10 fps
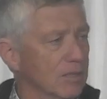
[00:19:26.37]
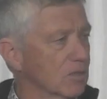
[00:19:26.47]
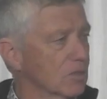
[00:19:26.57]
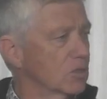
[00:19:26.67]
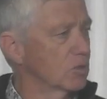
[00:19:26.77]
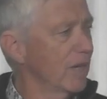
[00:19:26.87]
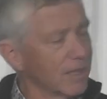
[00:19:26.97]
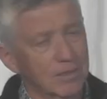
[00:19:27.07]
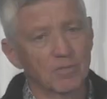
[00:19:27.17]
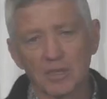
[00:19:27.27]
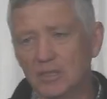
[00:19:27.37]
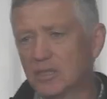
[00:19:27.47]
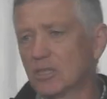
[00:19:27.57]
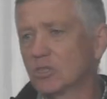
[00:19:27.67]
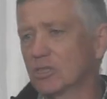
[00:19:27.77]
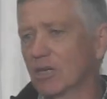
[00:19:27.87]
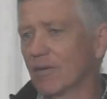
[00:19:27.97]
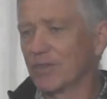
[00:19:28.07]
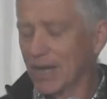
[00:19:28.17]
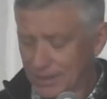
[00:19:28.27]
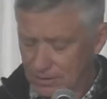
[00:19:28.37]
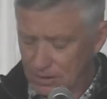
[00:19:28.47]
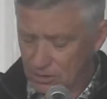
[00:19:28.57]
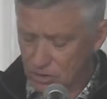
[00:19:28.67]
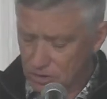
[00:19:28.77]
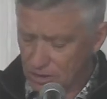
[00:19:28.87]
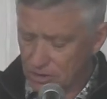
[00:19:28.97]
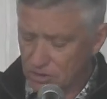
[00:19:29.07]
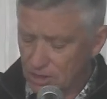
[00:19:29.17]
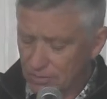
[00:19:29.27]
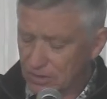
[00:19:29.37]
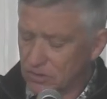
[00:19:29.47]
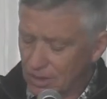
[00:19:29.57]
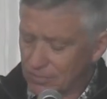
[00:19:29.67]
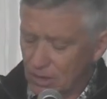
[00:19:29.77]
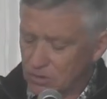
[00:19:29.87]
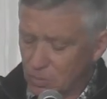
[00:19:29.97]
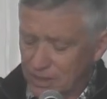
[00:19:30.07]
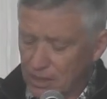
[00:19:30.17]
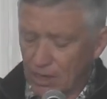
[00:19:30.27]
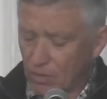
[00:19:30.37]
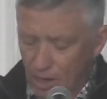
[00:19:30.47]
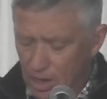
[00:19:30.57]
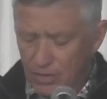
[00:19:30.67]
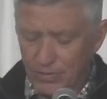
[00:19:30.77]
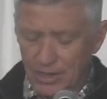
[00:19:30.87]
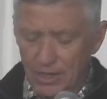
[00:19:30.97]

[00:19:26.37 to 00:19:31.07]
it's a strength of the liturgy of the Anglican Church that sometimes we go over